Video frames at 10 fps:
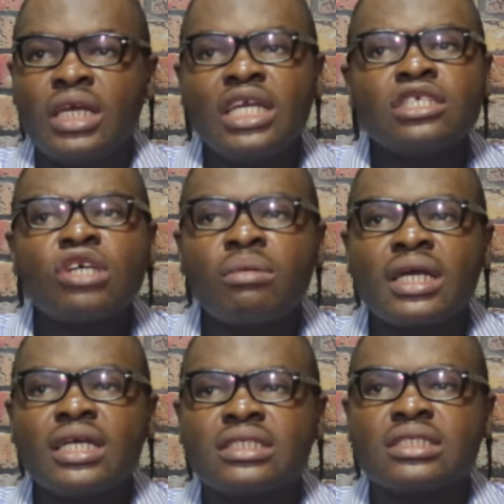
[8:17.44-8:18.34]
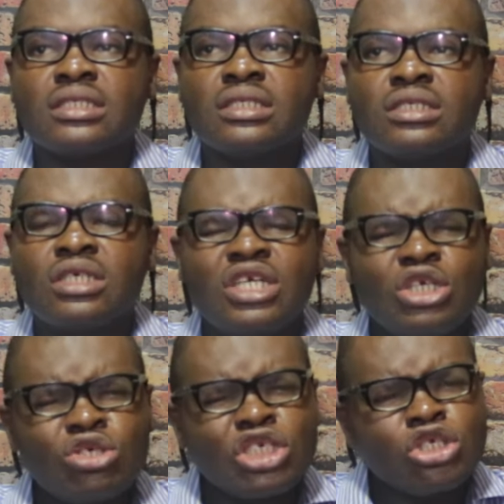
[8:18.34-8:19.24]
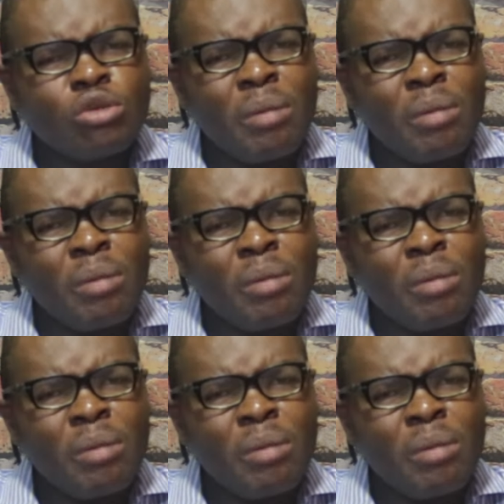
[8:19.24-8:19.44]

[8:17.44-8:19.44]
In some cases, you see,